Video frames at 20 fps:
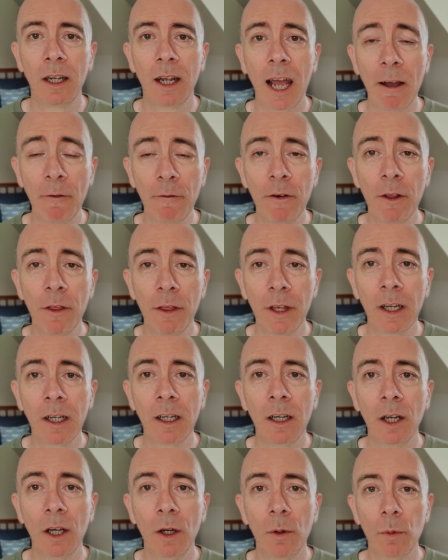Everything
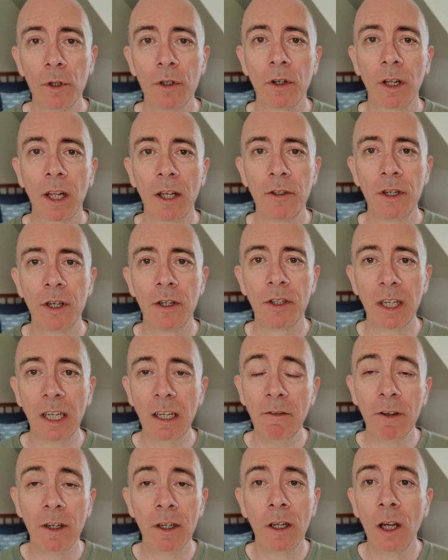was religious,
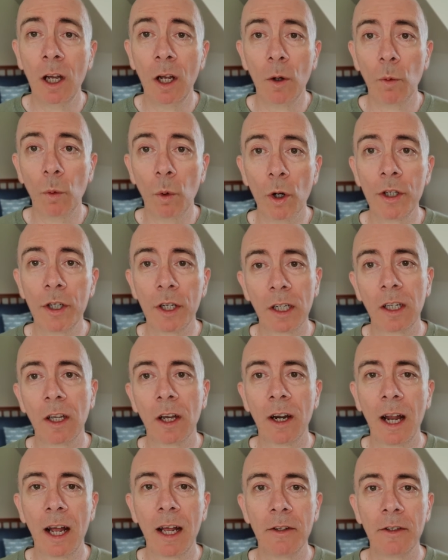even washing
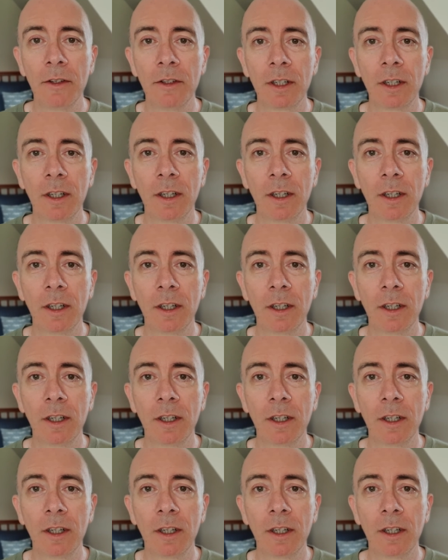your hands.